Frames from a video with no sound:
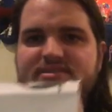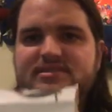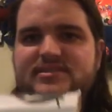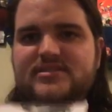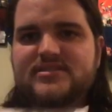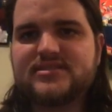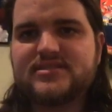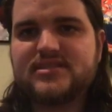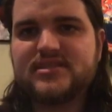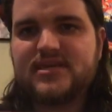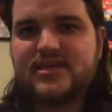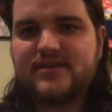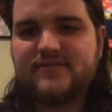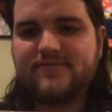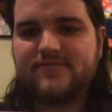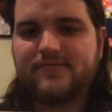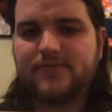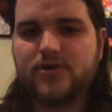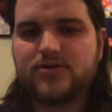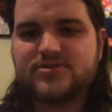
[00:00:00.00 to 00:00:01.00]
is the
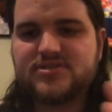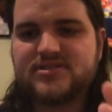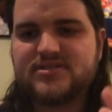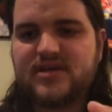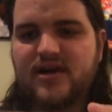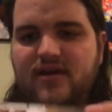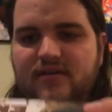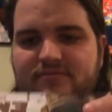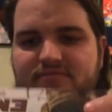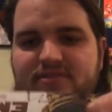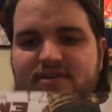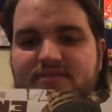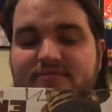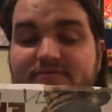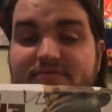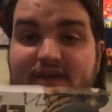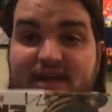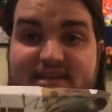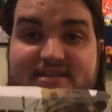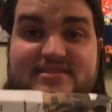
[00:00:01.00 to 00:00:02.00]
first of the
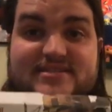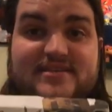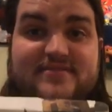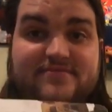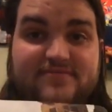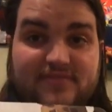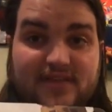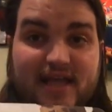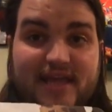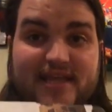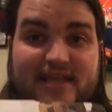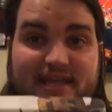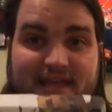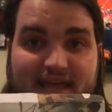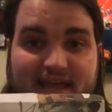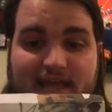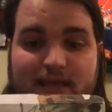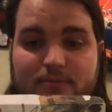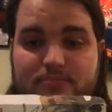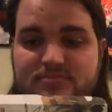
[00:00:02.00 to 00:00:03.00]
Fantasy Flight
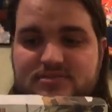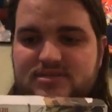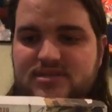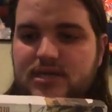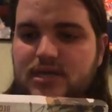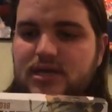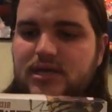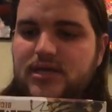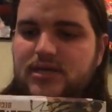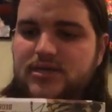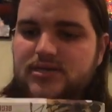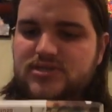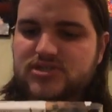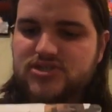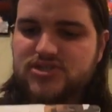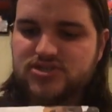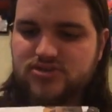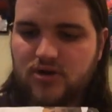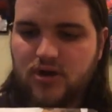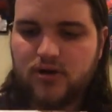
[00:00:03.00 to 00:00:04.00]
Games
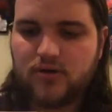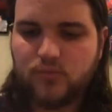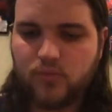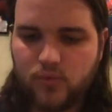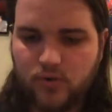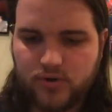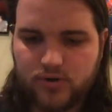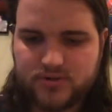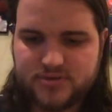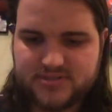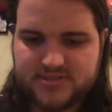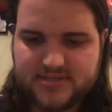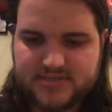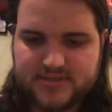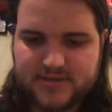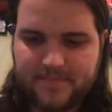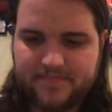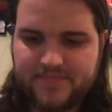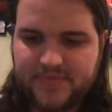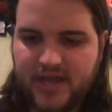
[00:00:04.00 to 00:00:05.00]
Star
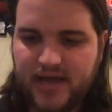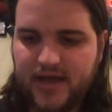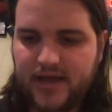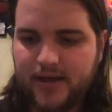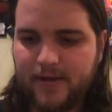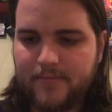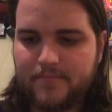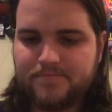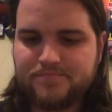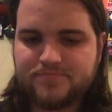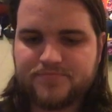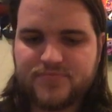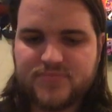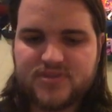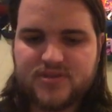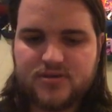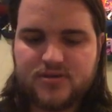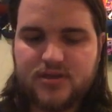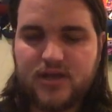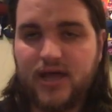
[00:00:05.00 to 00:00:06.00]
Wars
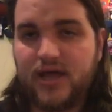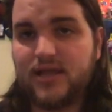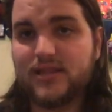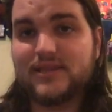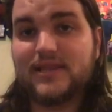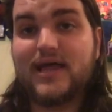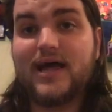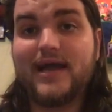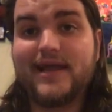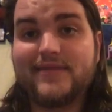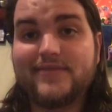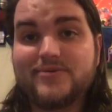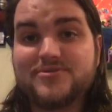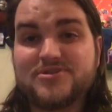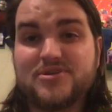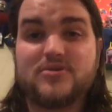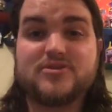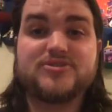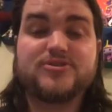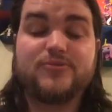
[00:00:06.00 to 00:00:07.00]
line. There's
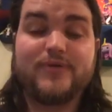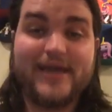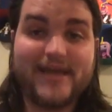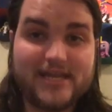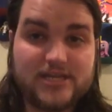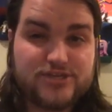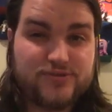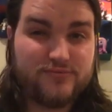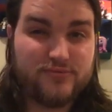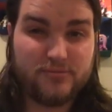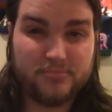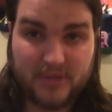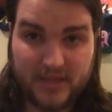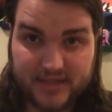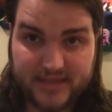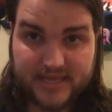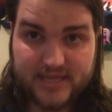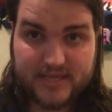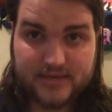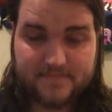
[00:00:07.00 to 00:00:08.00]
also Age of
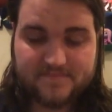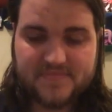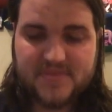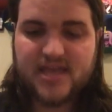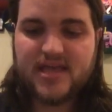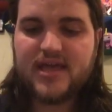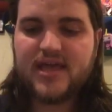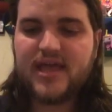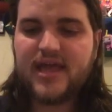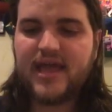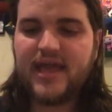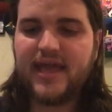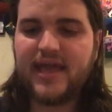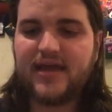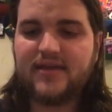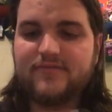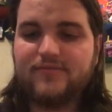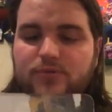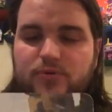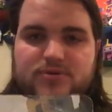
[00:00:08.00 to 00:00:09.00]
Rebellion
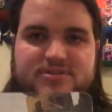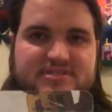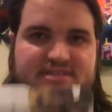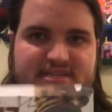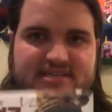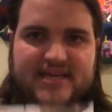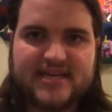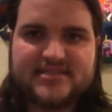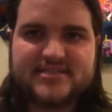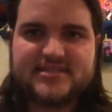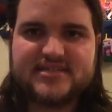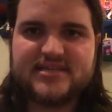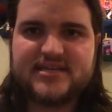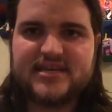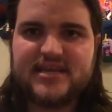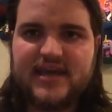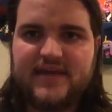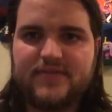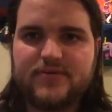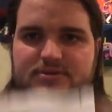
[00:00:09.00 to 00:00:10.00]
and Force and
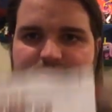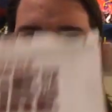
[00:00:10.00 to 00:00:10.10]
Destiny, and there's